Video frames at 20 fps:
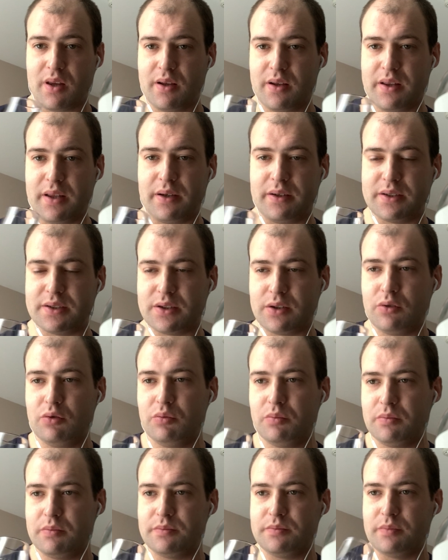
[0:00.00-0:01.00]
There's
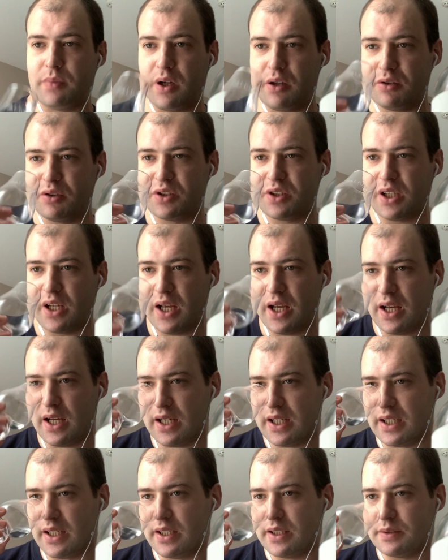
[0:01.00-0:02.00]
almost
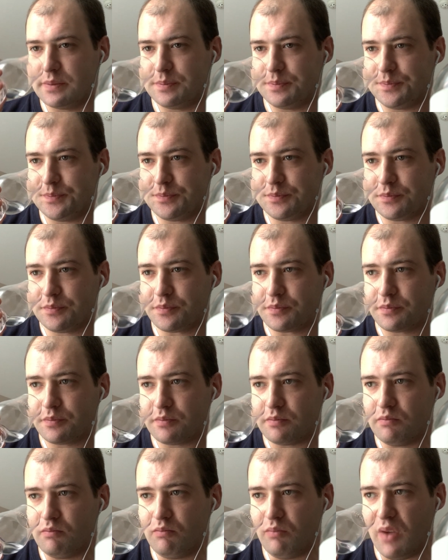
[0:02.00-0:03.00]

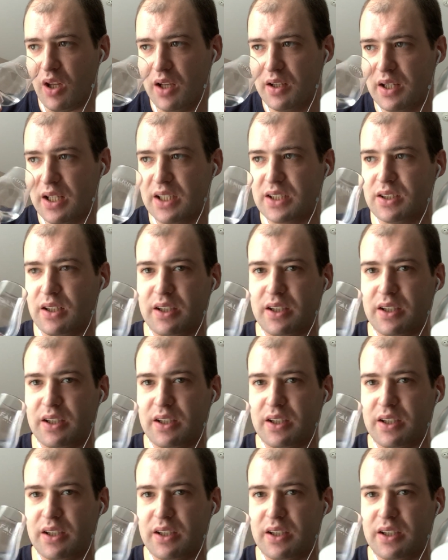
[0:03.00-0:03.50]
there's